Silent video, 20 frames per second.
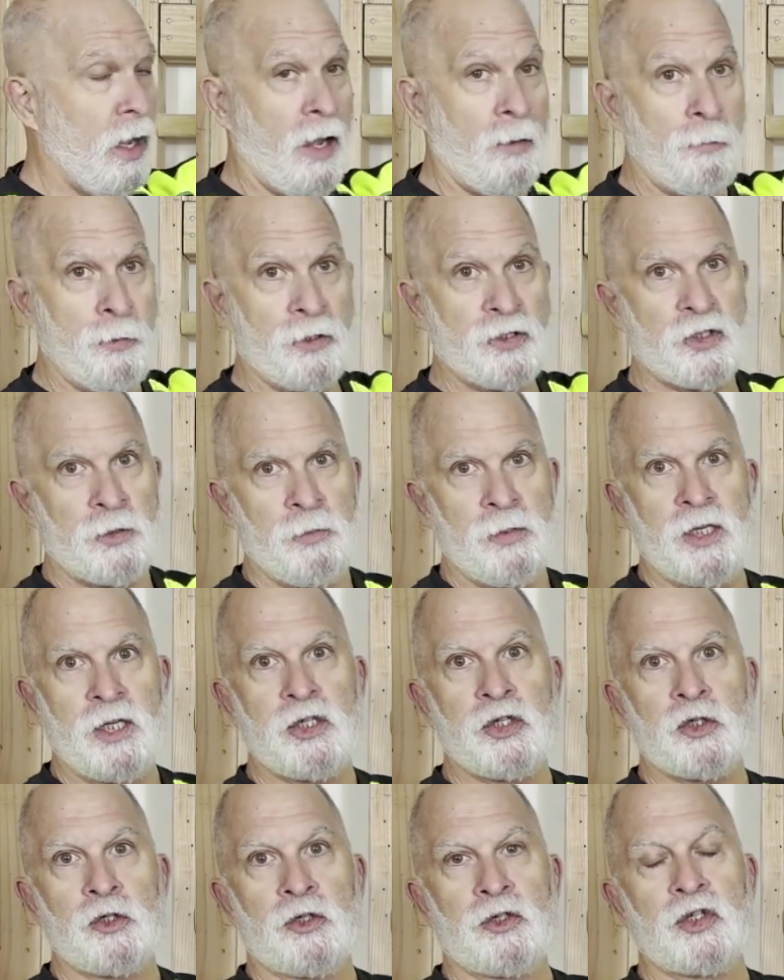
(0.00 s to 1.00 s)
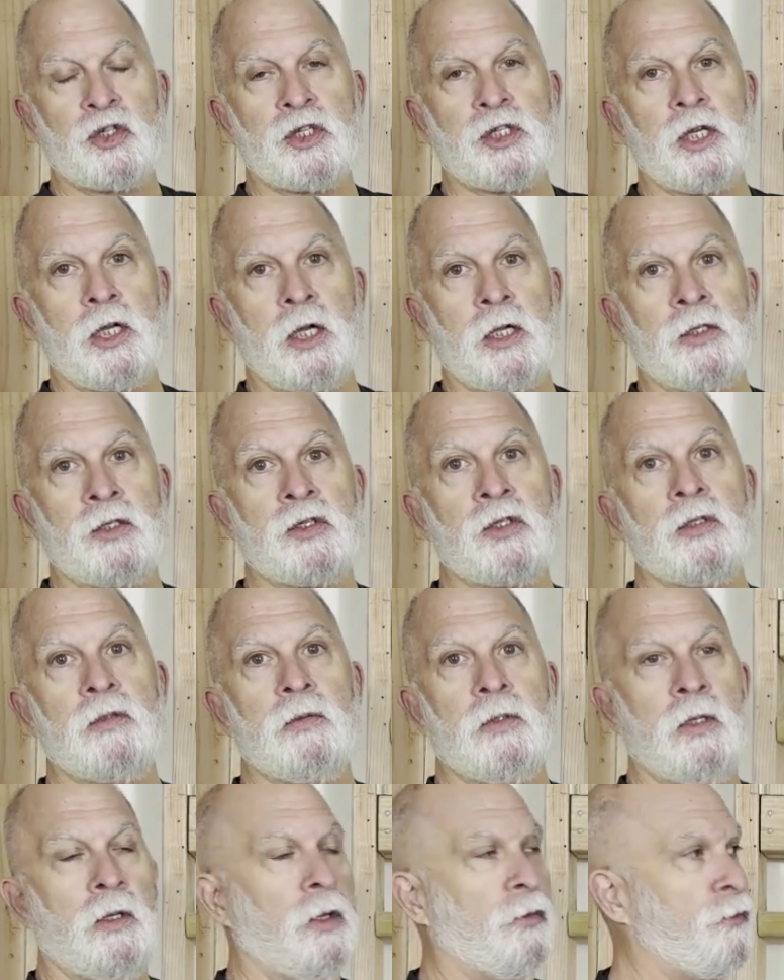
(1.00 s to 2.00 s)
I put some additional studs
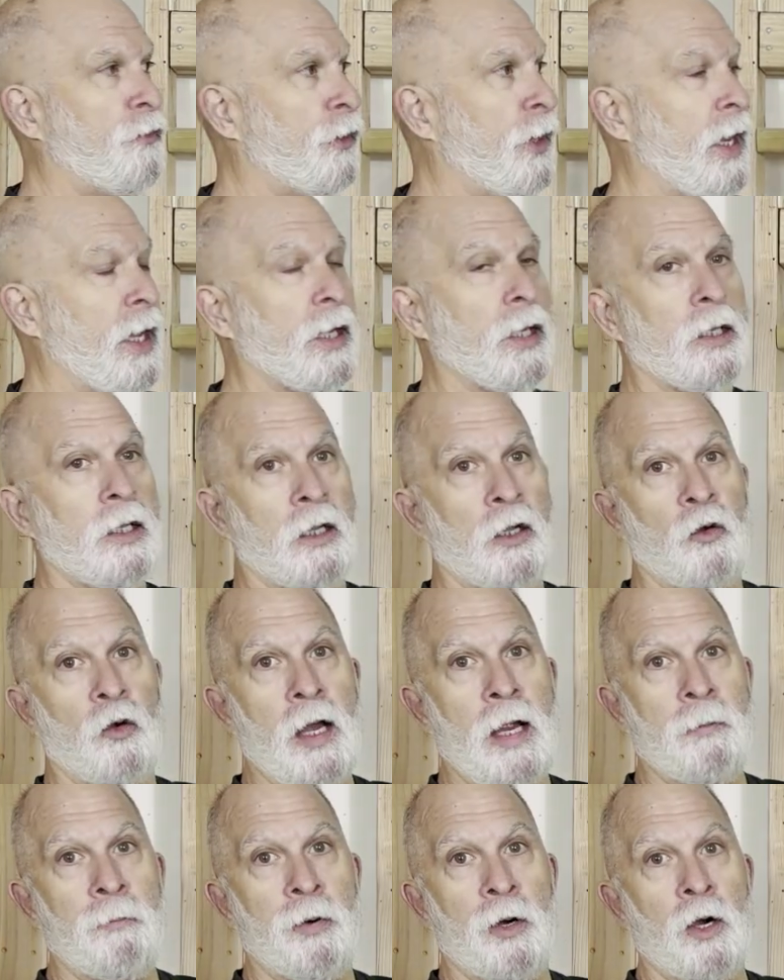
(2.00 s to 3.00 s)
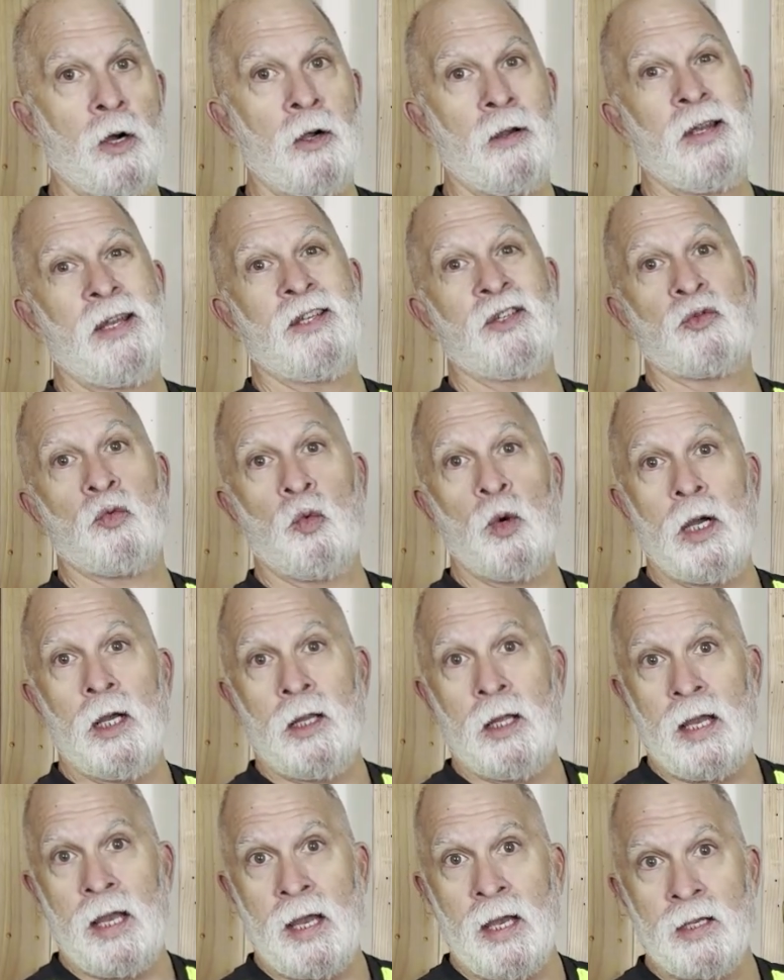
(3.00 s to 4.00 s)
for hanging a grab bar, as
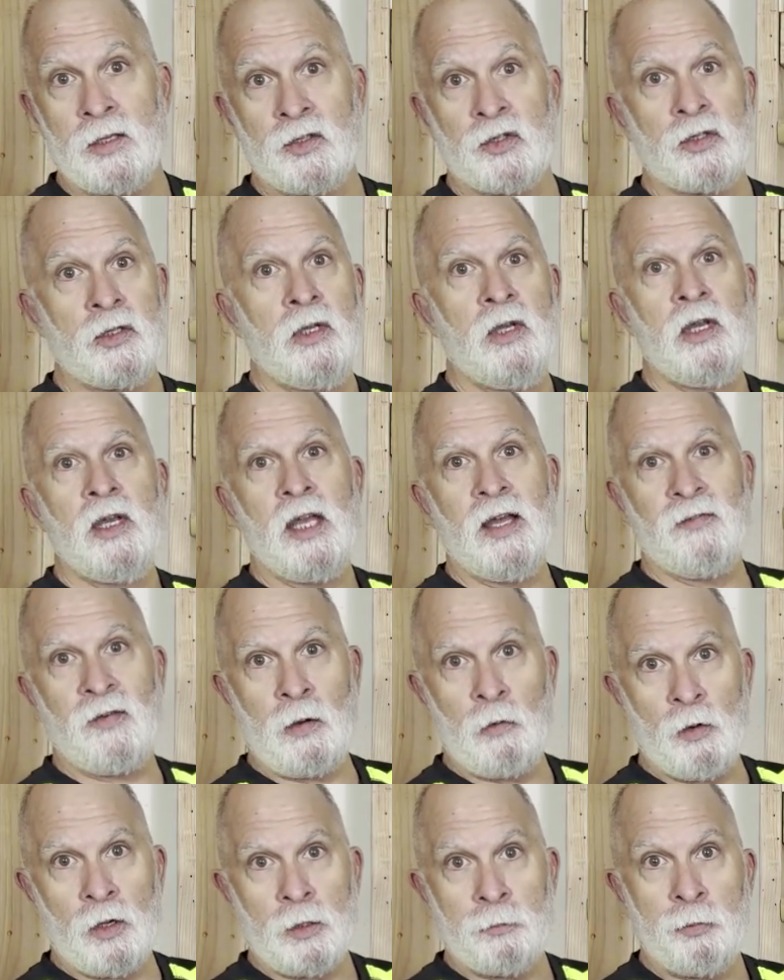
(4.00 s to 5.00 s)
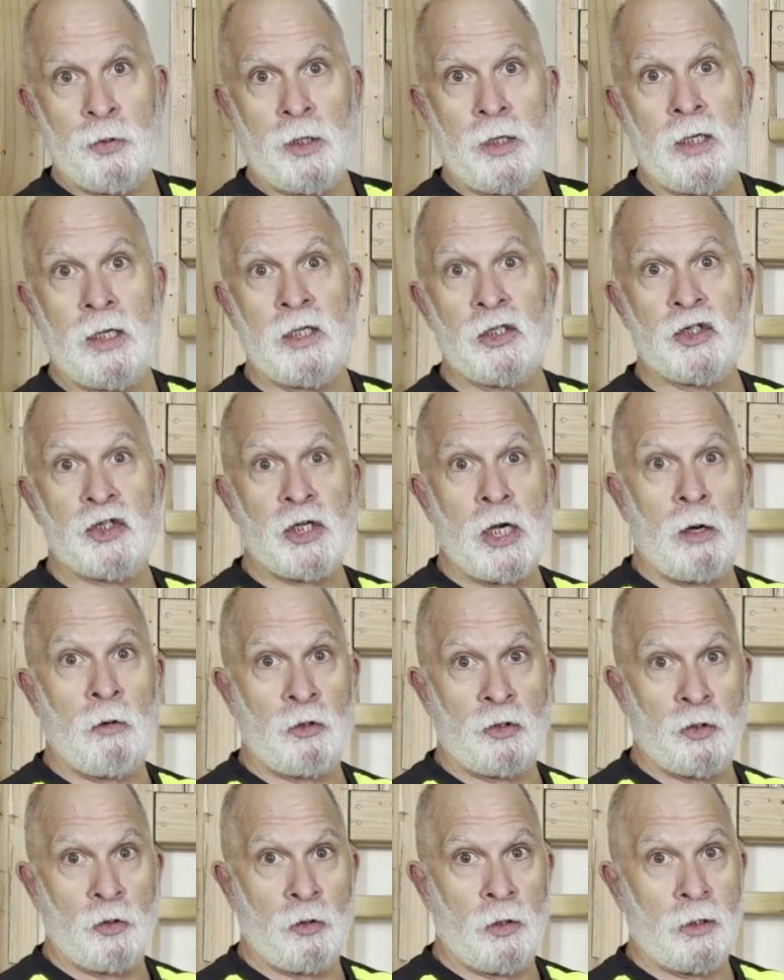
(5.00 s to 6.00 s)
well as if I want to put a hinge
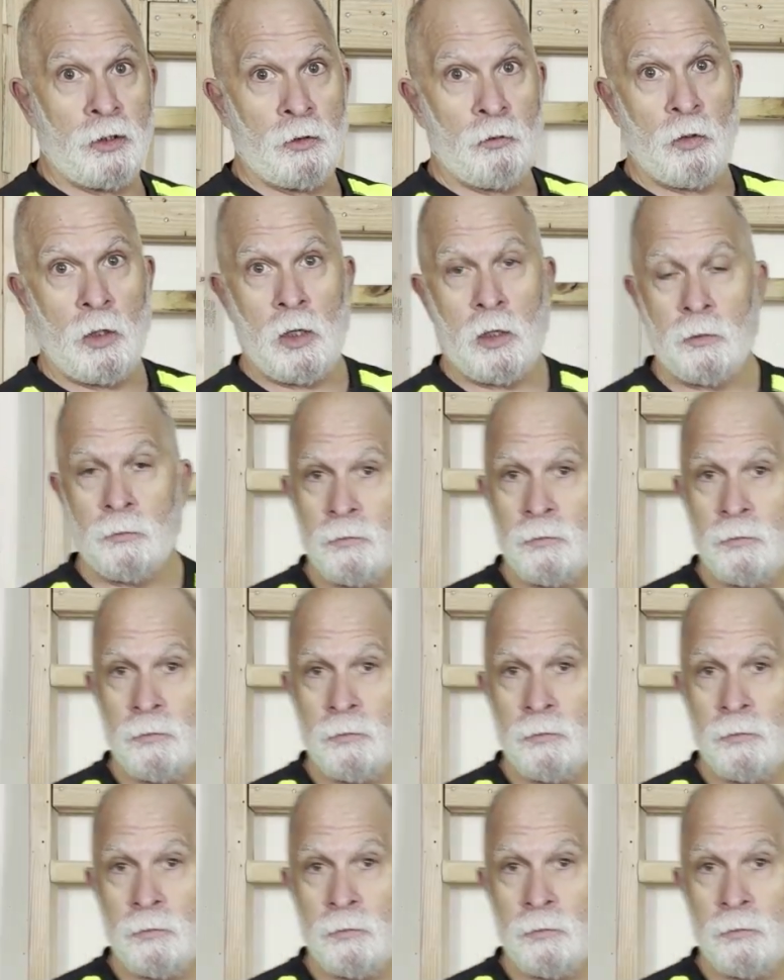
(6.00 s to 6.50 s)
shower door on the wall.